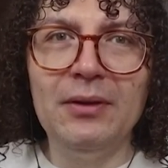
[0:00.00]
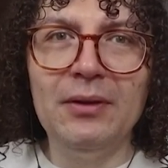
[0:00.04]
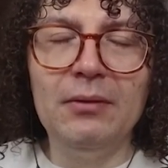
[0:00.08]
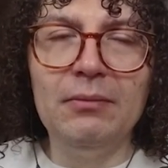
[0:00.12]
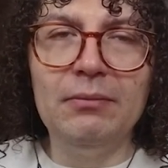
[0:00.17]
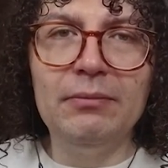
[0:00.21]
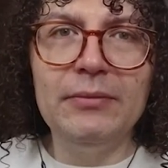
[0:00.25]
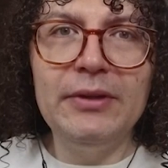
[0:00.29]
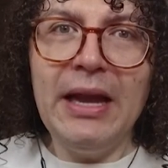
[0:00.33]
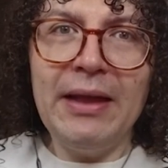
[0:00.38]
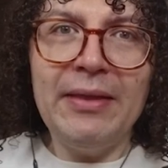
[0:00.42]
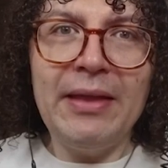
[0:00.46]

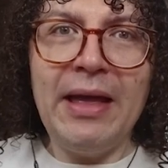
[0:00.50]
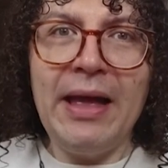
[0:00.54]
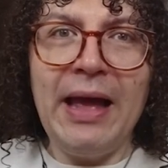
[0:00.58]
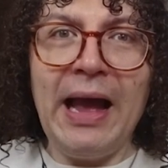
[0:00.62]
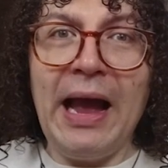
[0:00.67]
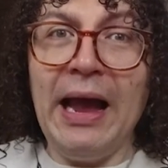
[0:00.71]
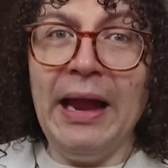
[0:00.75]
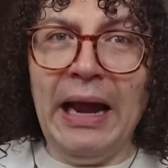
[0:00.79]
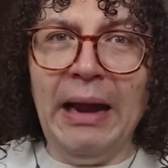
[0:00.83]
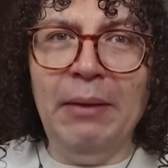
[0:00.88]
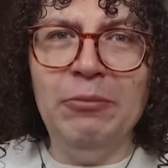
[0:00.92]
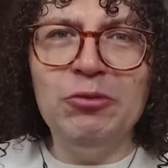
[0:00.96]
yeah, that
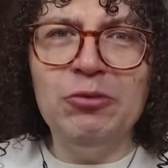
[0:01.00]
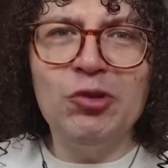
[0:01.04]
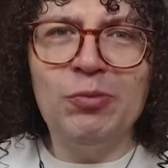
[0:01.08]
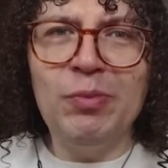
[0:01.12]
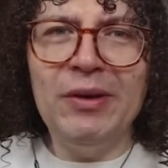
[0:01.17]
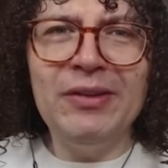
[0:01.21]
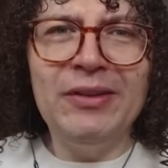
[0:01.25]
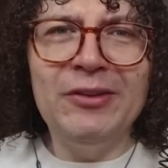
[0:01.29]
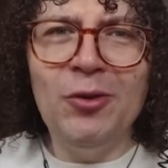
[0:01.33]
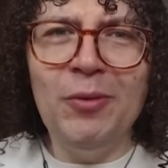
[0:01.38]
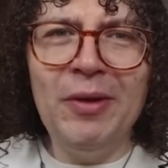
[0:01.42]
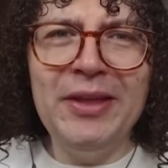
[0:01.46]
I'm surprised that
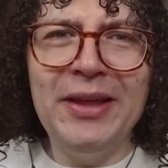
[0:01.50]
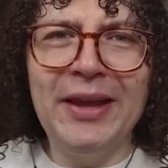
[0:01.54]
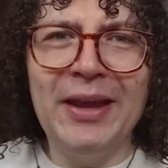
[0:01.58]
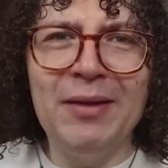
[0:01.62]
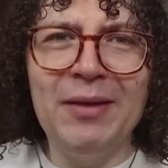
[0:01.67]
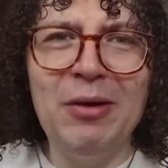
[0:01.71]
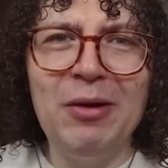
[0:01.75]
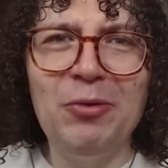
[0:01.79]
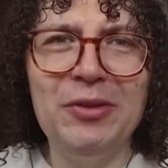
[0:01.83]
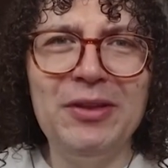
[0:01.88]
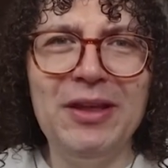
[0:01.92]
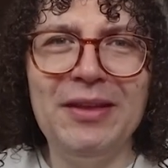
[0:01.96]
nobody came out
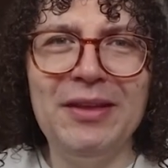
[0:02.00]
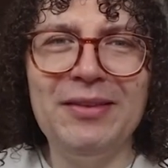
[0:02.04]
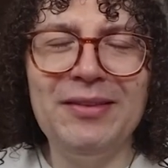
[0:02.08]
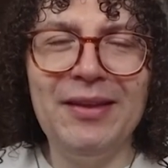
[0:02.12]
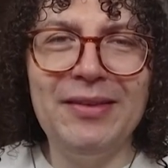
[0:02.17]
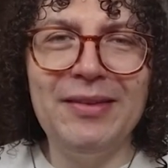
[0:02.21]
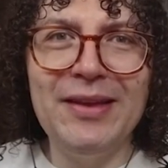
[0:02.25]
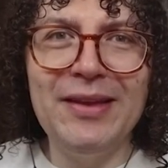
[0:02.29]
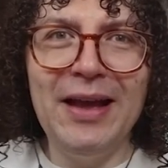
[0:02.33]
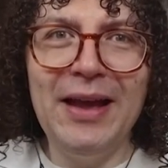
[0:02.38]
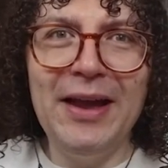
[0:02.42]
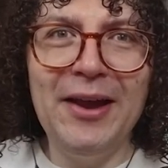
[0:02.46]
with this
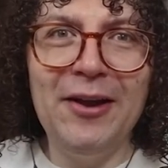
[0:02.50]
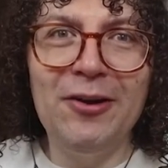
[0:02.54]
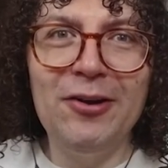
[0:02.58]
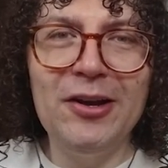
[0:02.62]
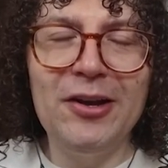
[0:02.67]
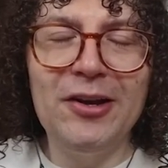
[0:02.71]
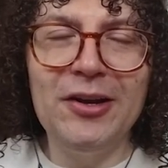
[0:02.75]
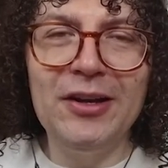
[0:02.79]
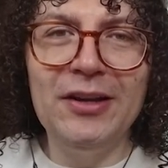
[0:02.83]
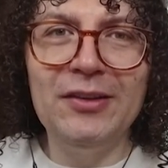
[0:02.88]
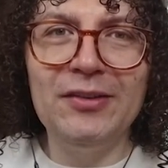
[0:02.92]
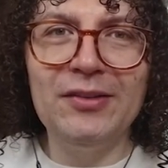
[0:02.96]
idea earlier
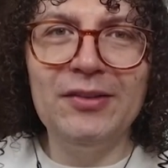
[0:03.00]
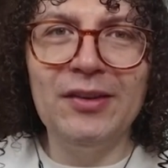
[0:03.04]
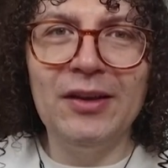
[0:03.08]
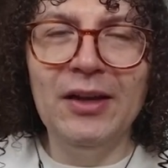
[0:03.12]
is